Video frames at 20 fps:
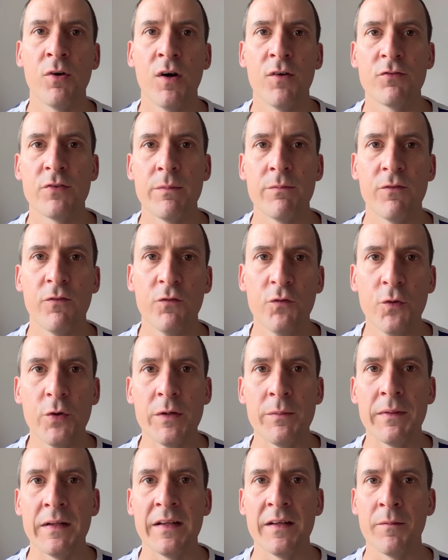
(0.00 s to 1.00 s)
are after him for
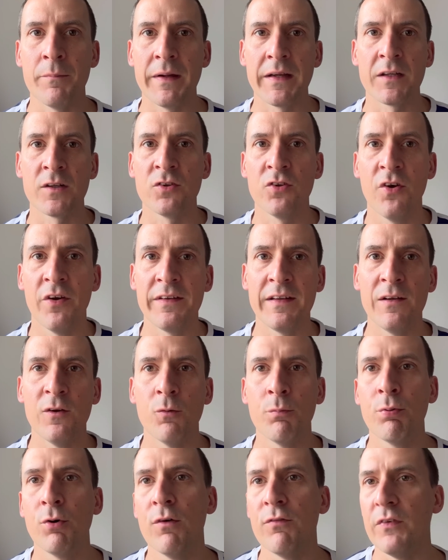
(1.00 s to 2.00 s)
40 million and make a tidy
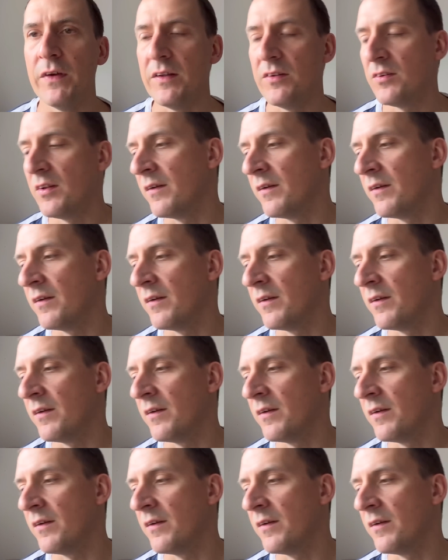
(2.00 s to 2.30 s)
little profit.